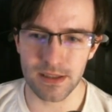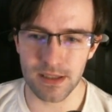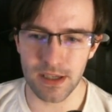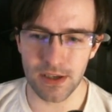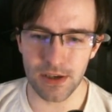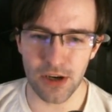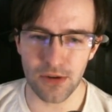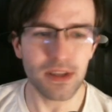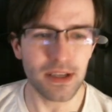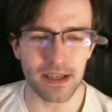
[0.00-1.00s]
you, you know,
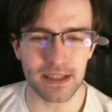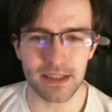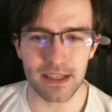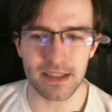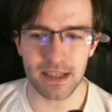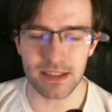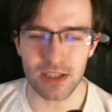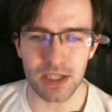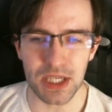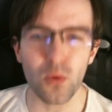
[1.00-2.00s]
it's, it's, it's
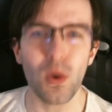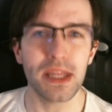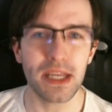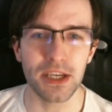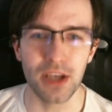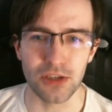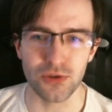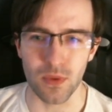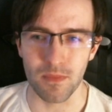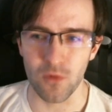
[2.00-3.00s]
quite the
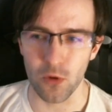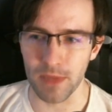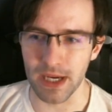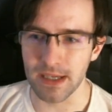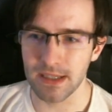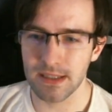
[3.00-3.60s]
conundrum for me.